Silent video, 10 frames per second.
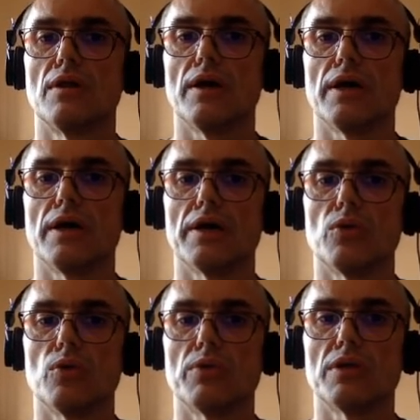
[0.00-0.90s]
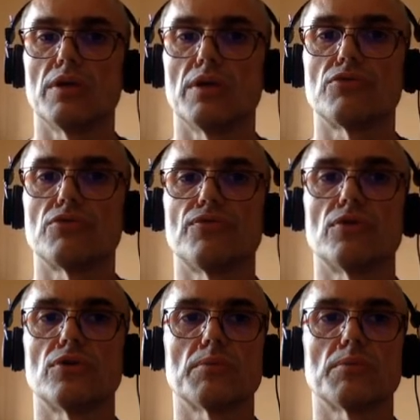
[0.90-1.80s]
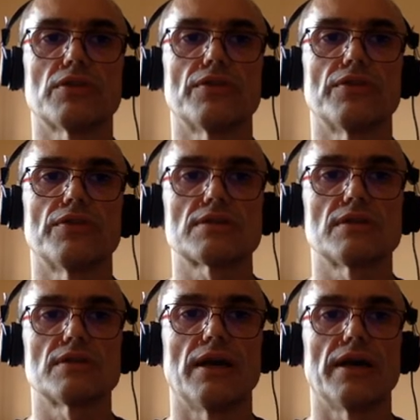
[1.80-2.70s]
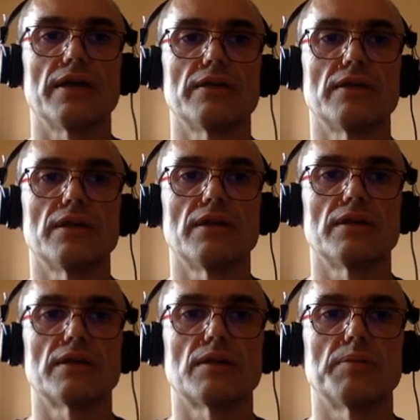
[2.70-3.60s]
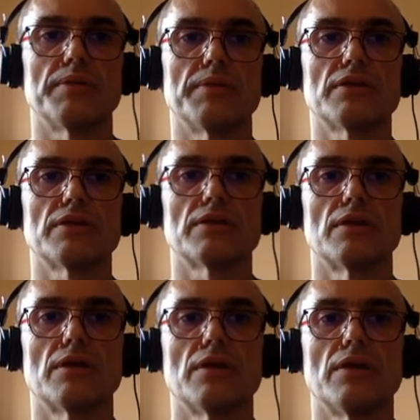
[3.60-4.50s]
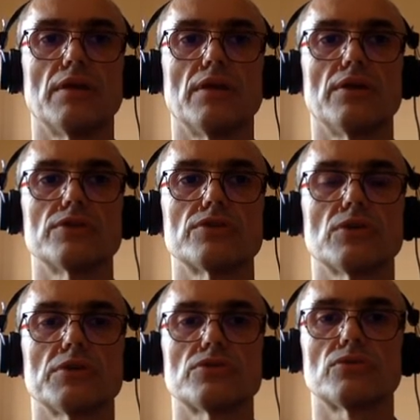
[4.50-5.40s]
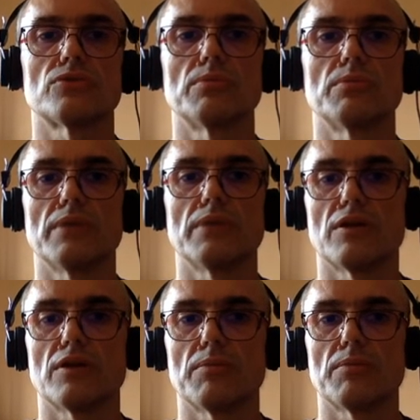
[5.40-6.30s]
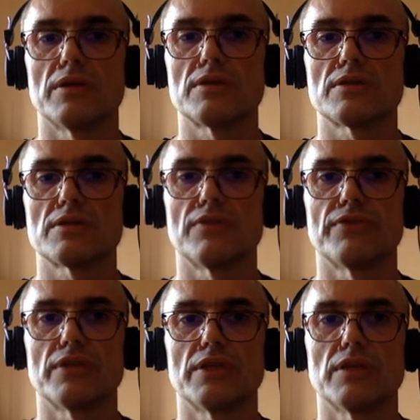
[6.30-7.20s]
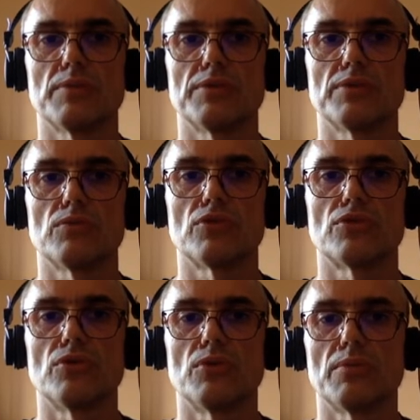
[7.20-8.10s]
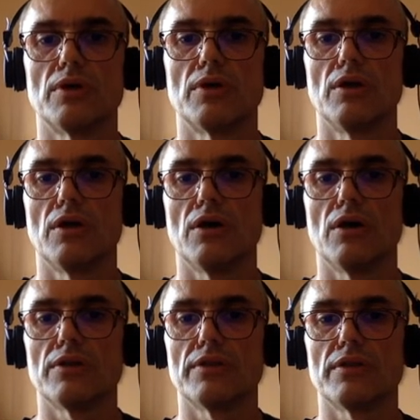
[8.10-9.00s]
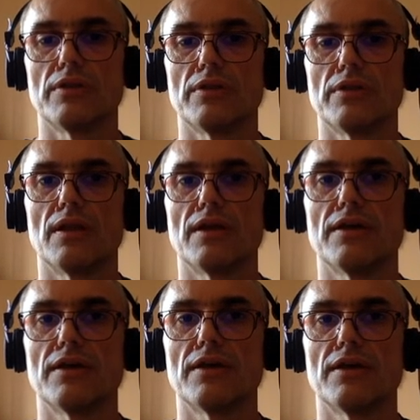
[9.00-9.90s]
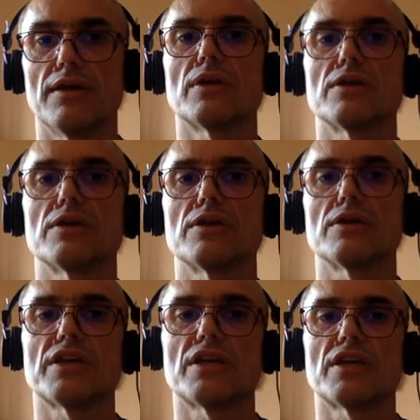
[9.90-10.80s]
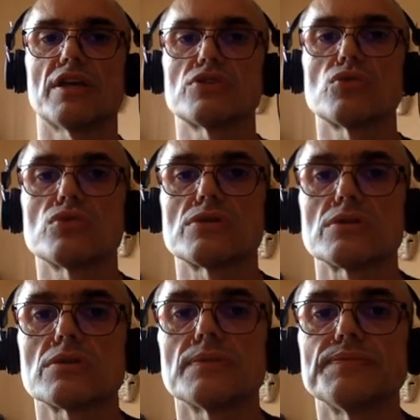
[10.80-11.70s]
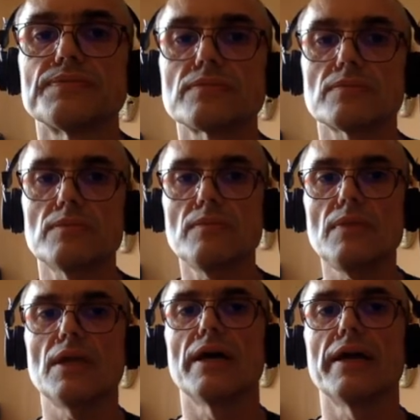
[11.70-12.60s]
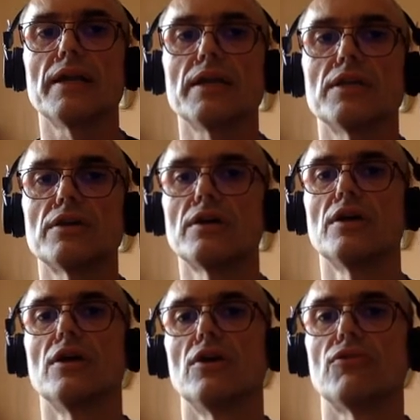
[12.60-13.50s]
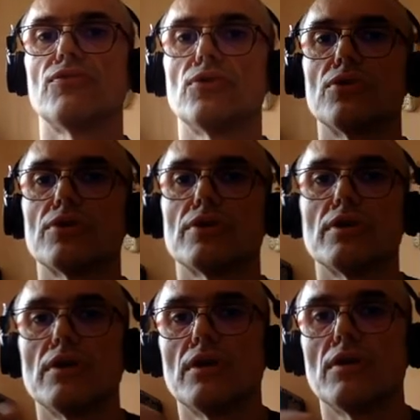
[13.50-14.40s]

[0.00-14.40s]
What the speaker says: I will reformat the slide a little bit so as to make myself a little bit more room on the left. Okay, so the key resources I need for